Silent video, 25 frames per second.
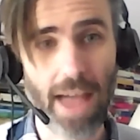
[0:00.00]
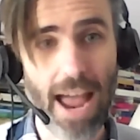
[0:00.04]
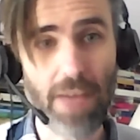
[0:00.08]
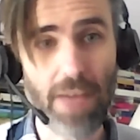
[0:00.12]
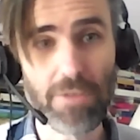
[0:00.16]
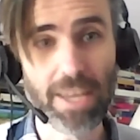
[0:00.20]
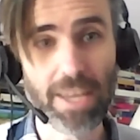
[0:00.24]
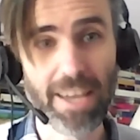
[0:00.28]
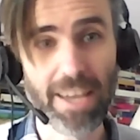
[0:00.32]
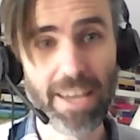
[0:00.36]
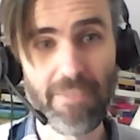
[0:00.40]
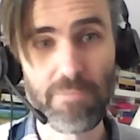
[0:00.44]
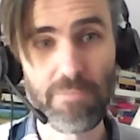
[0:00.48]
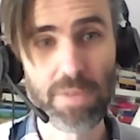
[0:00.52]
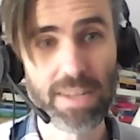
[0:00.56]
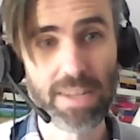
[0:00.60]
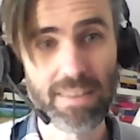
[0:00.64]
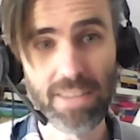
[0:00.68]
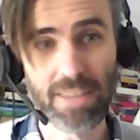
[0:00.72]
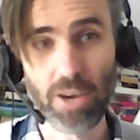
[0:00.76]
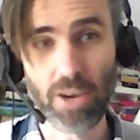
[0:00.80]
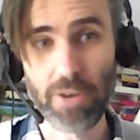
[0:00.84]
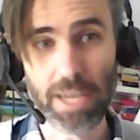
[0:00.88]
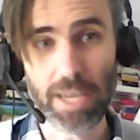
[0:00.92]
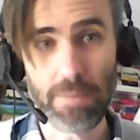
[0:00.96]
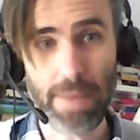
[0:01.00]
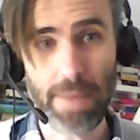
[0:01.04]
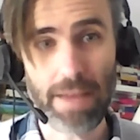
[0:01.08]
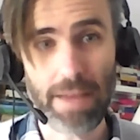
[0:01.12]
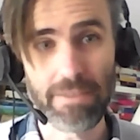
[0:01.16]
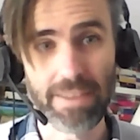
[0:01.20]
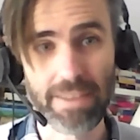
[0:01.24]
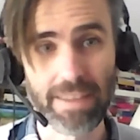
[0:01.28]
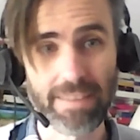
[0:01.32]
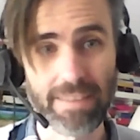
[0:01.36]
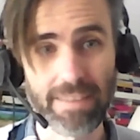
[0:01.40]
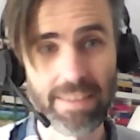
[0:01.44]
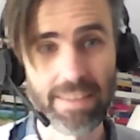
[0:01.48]
how the government is going
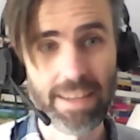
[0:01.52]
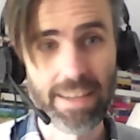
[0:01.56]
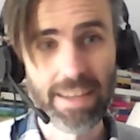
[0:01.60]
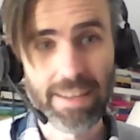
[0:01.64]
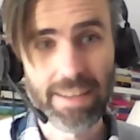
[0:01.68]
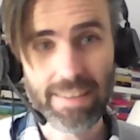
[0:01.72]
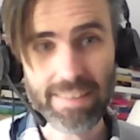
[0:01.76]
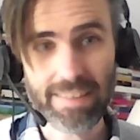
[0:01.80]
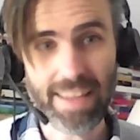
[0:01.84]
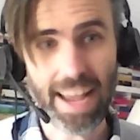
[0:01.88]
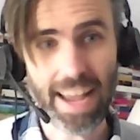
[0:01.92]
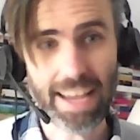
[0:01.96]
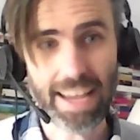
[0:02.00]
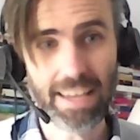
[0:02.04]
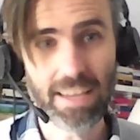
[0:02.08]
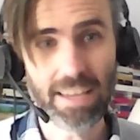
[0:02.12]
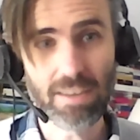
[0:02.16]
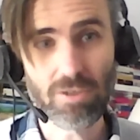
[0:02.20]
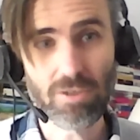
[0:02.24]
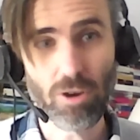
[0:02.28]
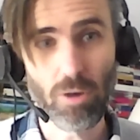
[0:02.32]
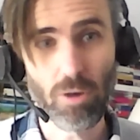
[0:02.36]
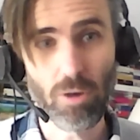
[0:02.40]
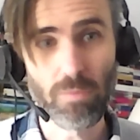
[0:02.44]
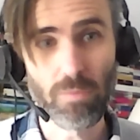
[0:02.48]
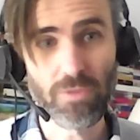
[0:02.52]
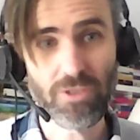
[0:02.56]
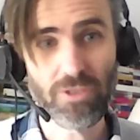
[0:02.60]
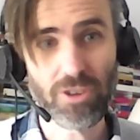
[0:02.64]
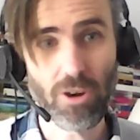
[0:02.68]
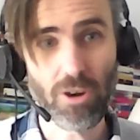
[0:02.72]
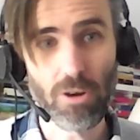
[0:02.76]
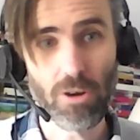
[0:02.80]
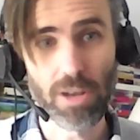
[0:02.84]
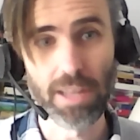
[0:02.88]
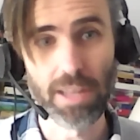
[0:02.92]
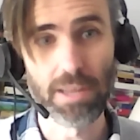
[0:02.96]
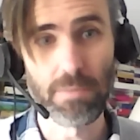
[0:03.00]
about this. Sacking Tom
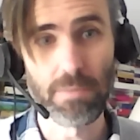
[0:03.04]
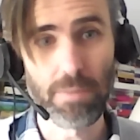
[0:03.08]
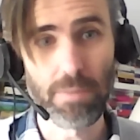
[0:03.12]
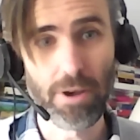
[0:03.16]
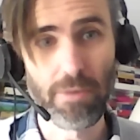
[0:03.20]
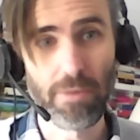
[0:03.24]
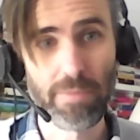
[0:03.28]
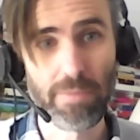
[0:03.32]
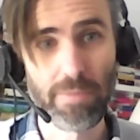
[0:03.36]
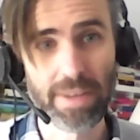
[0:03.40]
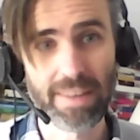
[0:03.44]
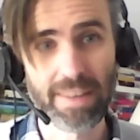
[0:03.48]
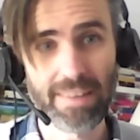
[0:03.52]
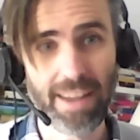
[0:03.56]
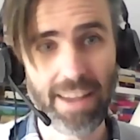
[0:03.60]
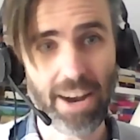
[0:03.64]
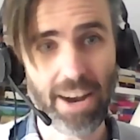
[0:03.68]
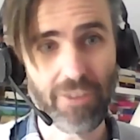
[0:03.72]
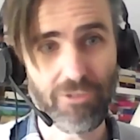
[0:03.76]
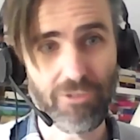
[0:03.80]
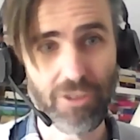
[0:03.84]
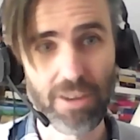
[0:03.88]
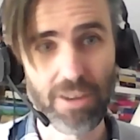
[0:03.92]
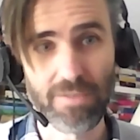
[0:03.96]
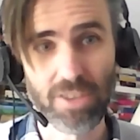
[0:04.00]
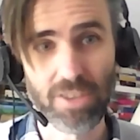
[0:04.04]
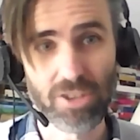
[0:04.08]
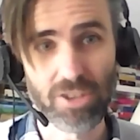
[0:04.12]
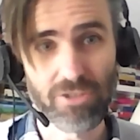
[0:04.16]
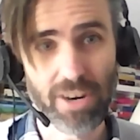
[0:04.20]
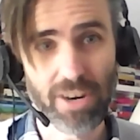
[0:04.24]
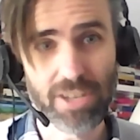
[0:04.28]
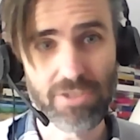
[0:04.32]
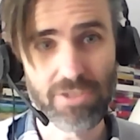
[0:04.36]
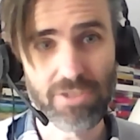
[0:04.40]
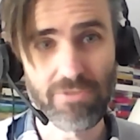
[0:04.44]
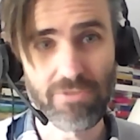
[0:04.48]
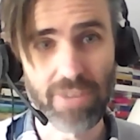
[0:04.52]
Scholar, the permanent secretary of the
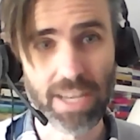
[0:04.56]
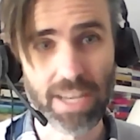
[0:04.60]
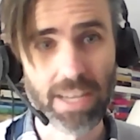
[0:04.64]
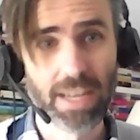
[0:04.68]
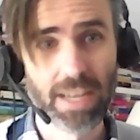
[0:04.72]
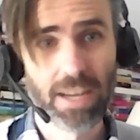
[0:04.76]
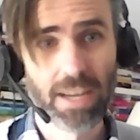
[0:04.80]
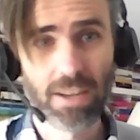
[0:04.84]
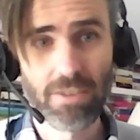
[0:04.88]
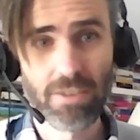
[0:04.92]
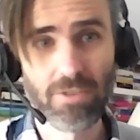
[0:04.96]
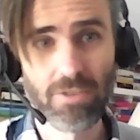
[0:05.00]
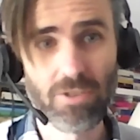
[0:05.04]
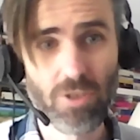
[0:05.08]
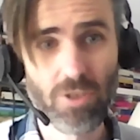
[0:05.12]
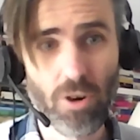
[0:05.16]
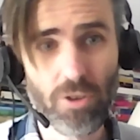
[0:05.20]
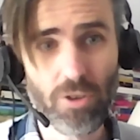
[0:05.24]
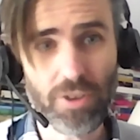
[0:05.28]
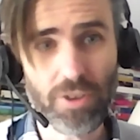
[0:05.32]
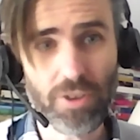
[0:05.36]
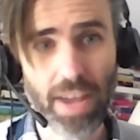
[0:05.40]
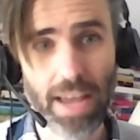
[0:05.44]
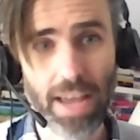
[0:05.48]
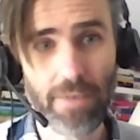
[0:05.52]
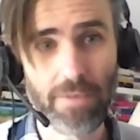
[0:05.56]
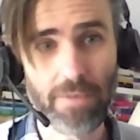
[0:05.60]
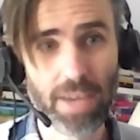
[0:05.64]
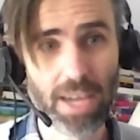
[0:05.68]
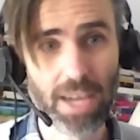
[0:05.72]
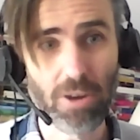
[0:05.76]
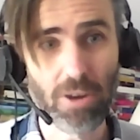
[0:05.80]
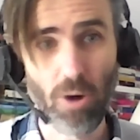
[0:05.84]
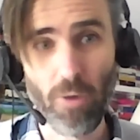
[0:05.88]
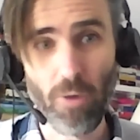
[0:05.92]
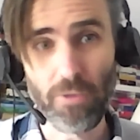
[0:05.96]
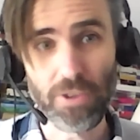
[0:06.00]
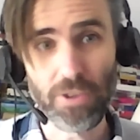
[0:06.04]
Treasury, not
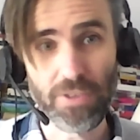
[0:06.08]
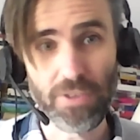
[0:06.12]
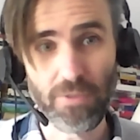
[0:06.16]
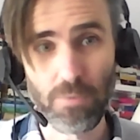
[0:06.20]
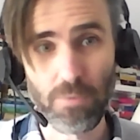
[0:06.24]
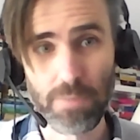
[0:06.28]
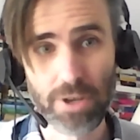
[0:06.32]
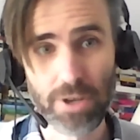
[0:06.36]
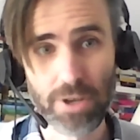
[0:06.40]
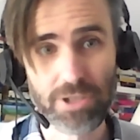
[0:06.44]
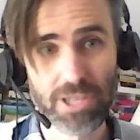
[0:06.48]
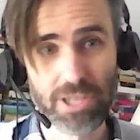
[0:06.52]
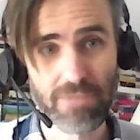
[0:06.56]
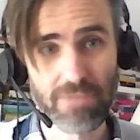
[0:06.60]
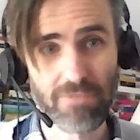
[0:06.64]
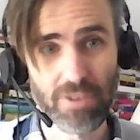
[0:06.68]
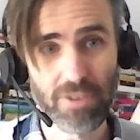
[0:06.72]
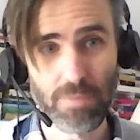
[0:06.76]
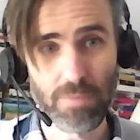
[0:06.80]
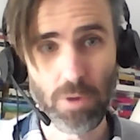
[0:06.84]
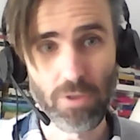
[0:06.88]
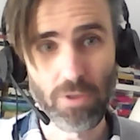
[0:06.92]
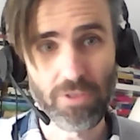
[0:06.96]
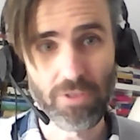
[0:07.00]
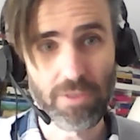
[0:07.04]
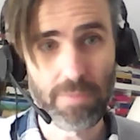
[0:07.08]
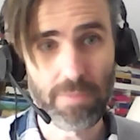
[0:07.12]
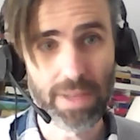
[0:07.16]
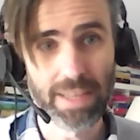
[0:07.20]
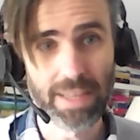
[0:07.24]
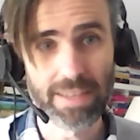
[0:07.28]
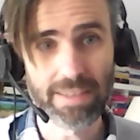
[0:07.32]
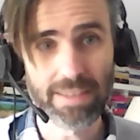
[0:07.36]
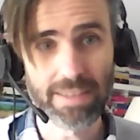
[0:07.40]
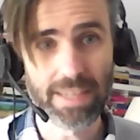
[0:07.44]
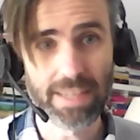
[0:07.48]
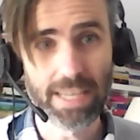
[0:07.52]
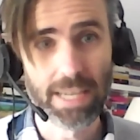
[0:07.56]
having an Office for Budget
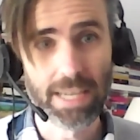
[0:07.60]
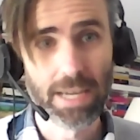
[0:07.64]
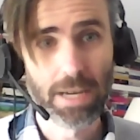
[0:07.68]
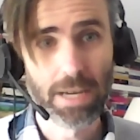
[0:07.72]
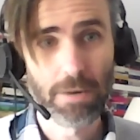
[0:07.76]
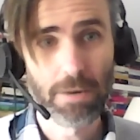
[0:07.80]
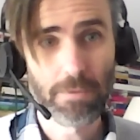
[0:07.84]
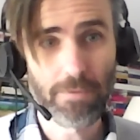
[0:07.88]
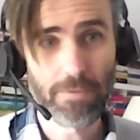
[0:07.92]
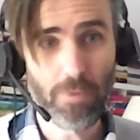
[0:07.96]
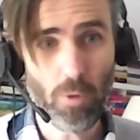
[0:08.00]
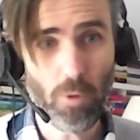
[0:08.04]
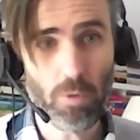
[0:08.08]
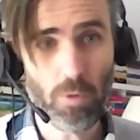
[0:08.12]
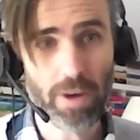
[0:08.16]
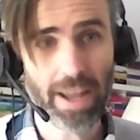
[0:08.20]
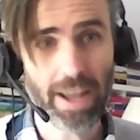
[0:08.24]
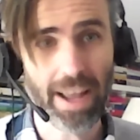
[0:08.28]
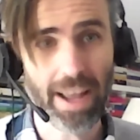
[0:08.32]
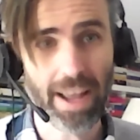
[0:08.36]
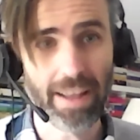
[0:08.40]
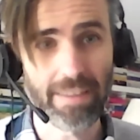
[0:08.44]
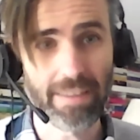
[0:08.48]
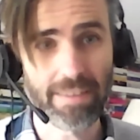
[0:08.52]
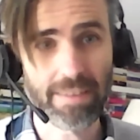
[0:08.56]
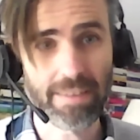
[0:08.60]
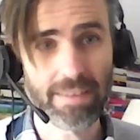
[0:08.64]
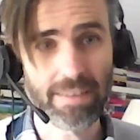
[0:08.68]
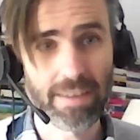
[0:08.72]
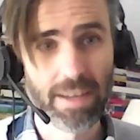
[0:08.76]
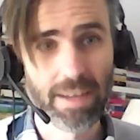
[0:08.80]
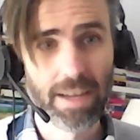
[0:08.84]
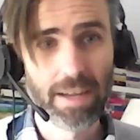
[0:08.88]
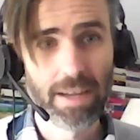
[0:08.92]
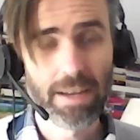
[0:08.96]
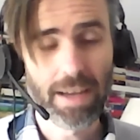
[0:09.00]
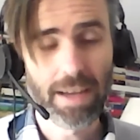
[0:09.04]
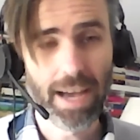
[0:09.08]
Responsibility
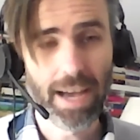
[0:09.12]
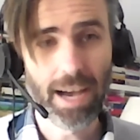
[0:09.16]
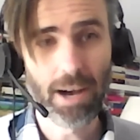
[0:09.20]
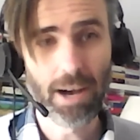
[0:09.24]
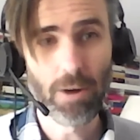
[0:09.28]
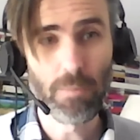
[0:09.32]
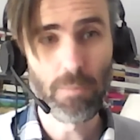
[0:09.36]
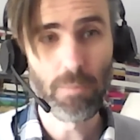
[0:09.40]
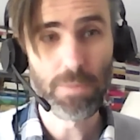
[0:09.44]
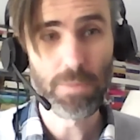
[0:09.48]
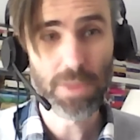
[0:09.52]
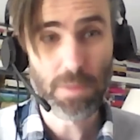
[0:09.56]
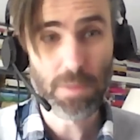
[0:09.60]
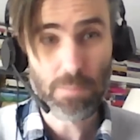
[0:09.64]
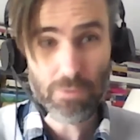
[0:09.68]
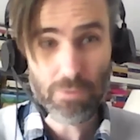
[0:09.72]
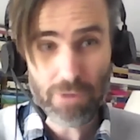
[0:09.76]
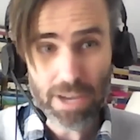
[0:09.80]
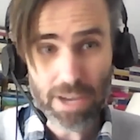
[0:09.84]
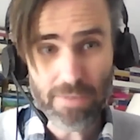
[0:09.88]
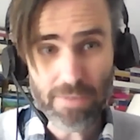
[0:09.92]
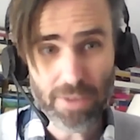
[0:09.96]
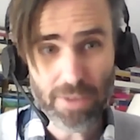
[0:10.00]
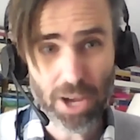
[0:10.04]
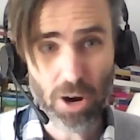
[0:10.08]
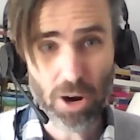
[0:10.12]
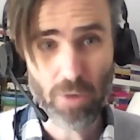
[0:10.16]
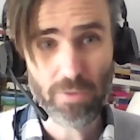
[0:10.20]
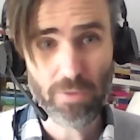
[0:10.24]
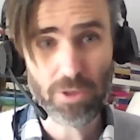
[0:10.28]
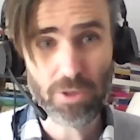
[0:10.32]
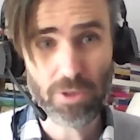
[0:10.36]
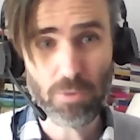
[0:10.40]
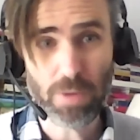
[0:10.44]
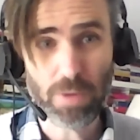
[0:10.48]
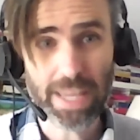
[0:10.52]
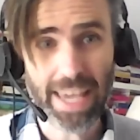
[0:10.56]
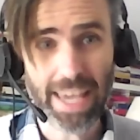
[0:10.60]
forecast. The briefing
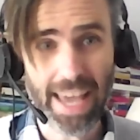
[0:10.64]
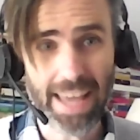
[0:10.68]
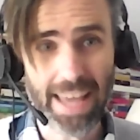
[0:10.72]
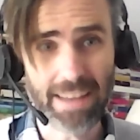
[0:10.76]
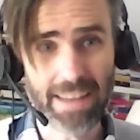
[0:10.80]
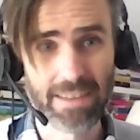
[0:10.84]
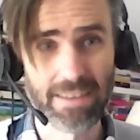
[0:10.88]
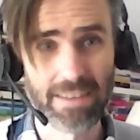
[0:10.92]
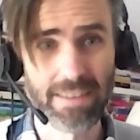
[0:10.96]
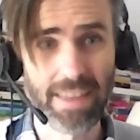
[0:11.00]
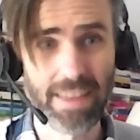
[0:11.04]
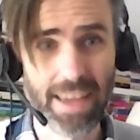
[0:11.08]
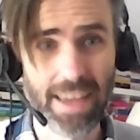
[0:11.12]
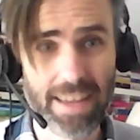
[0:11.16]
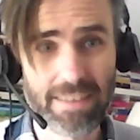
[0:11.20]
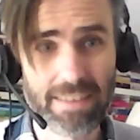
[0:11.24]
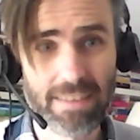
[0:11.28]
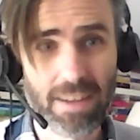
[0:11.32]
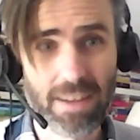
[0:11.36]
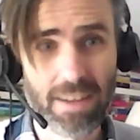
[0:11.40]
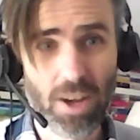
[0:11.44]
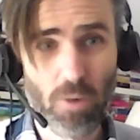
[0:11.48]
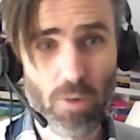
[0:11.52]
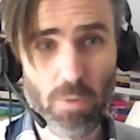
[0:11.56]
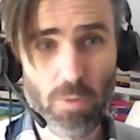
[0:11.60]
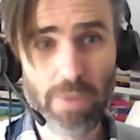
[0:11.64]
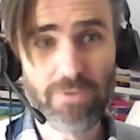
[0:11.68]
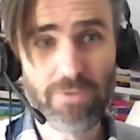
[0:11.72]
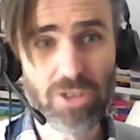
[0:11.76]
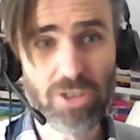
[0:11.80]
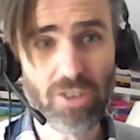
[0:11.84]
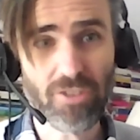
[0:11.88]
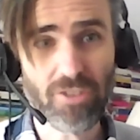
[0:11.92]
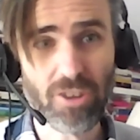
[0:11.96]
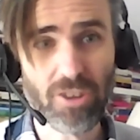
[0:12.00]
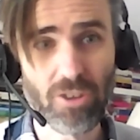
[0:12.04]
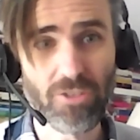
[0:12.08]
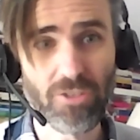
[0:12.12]
over the weekend that we've
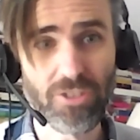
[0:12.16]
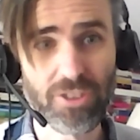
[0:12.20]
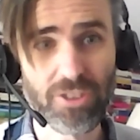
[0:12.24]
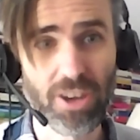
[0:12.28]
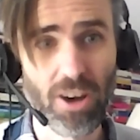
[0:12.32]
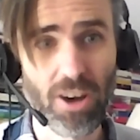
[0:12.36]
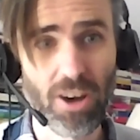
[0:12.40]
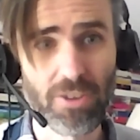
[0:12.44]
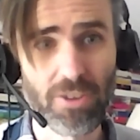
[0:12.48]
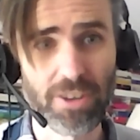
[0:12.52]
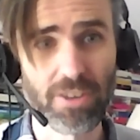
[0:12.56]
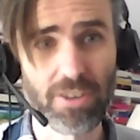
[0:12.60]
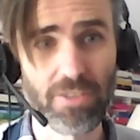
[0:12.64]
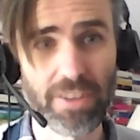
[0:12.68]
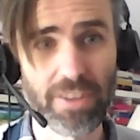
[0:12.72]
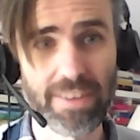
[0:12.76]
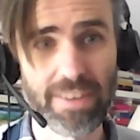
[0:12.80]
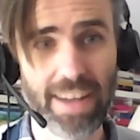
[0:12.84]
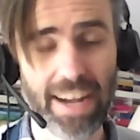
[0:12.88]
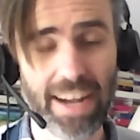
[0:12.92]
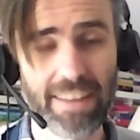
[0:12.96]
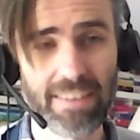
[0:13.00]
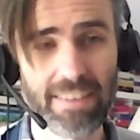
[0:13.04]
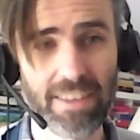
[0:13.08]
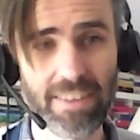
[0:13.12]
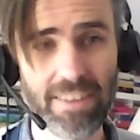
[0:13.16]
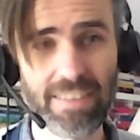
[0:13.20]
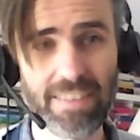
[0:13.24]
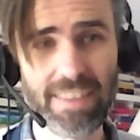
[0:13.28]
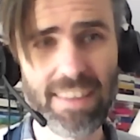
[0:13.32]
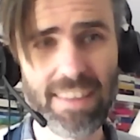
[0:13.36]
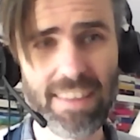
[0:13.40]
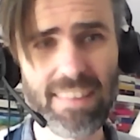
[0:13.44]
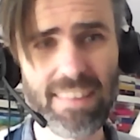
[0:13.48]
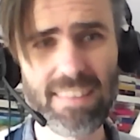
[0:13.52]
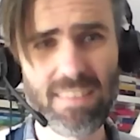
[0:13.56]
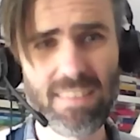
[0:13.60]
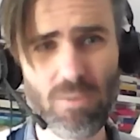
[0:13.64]
just got started on the tax cuts,
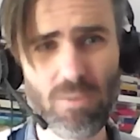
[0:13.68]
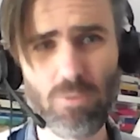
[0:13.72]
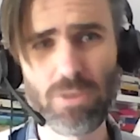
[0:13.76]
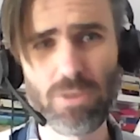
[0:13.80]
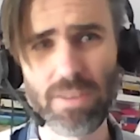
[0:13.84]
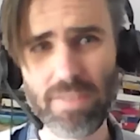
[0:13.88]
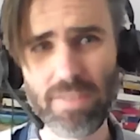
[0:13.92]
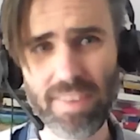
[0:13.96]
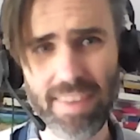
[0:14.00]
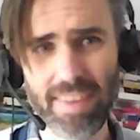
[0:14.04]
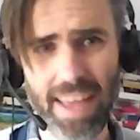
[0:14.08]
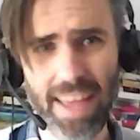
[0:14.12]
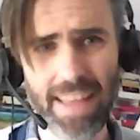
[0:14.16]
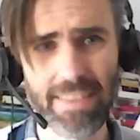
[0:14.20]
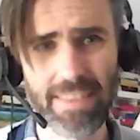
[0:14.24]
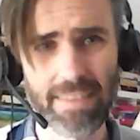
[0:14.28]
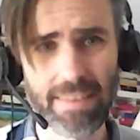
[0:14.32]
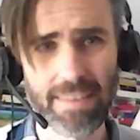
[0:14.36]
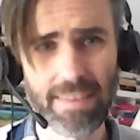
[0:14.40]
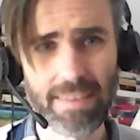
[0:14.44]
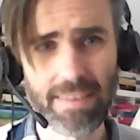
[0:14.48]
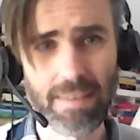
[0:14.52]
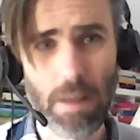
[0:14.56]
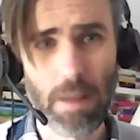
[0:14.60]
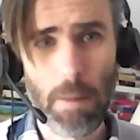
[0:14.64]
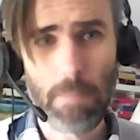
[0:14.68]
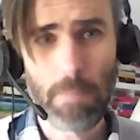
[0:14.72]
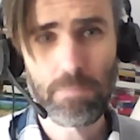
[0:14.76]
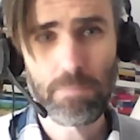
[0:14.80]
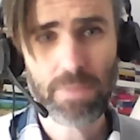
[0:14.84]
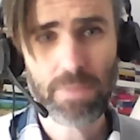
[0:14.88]
this sort of sense